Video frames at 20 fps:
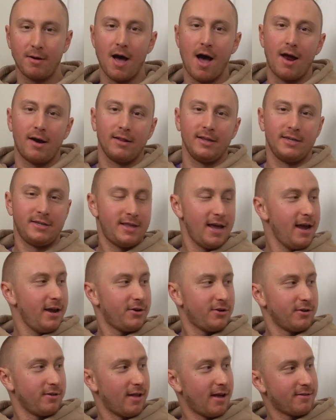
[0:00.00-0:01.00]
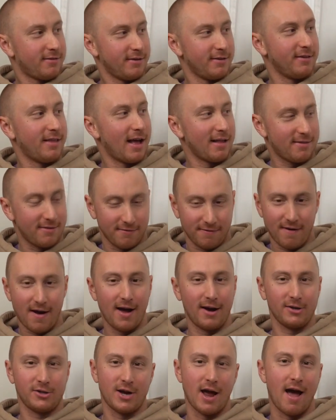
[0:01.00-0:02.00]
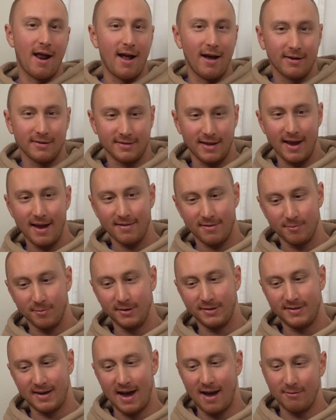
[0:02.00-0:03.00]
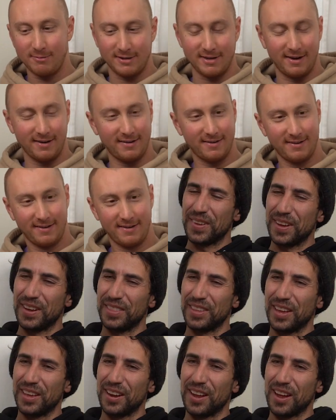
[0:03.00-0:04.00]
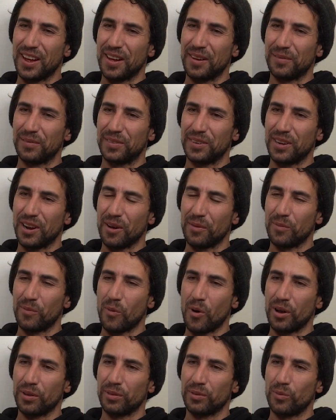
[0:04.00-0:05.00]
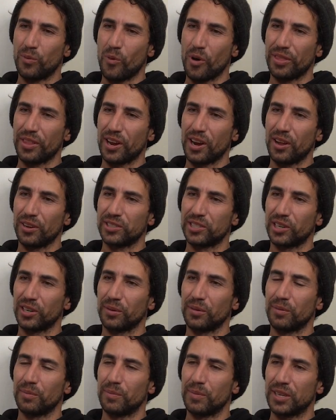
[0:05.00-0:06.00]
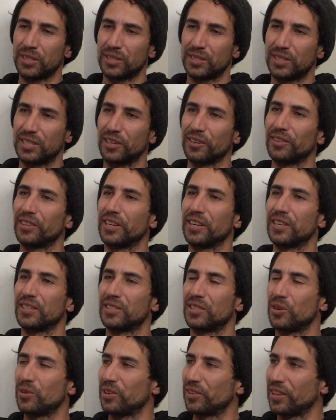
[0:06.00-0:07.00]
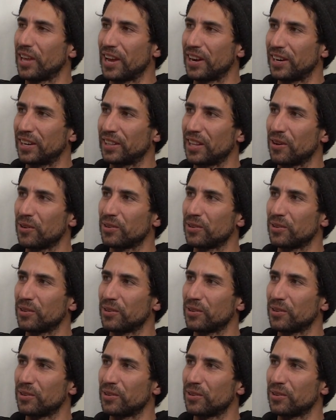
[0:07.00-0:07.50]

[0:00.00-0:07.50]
Connolly Station. That's a fire shout out because they had some good times there. And then one that I'll miss dearly is Union Landing. That